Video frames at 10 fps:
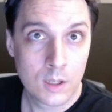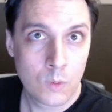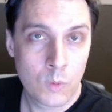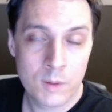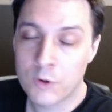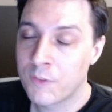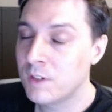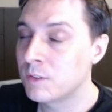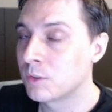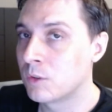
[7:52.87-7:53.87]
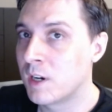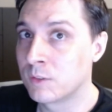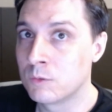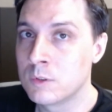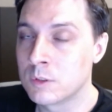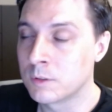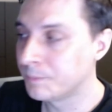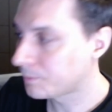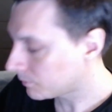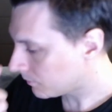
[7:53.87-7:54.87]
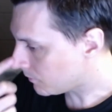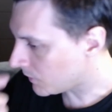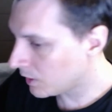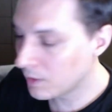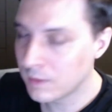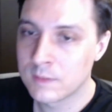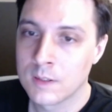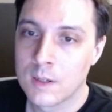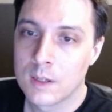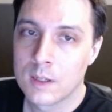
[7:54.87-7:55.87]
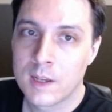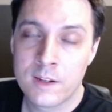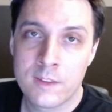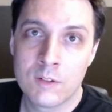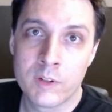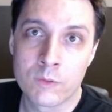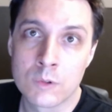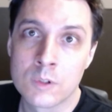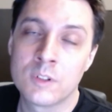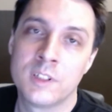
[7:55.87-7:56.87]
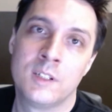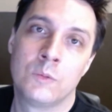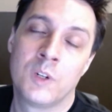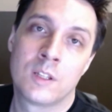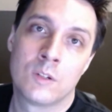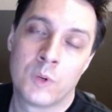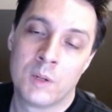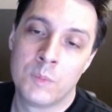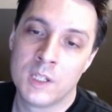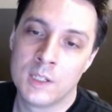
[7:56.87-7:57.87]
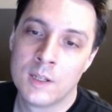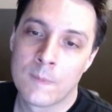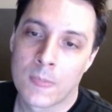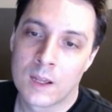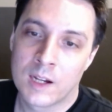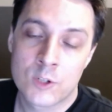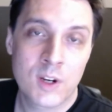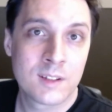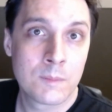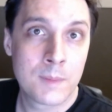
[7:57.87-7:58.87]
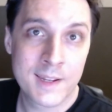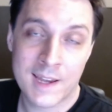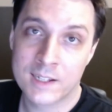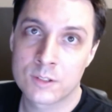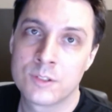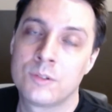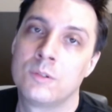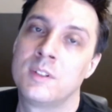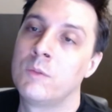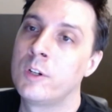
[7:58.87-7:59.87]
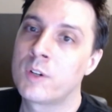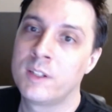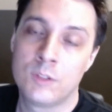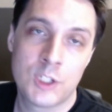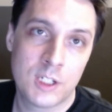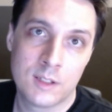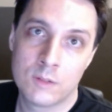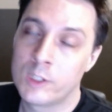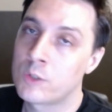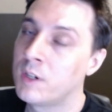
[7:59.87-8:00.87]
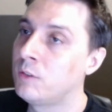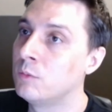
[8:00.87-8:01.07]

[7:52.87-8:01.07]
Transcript: One more thing also, as Google, is anything with Google on it will be attracting bad actors too. They will try to cheat. They will try to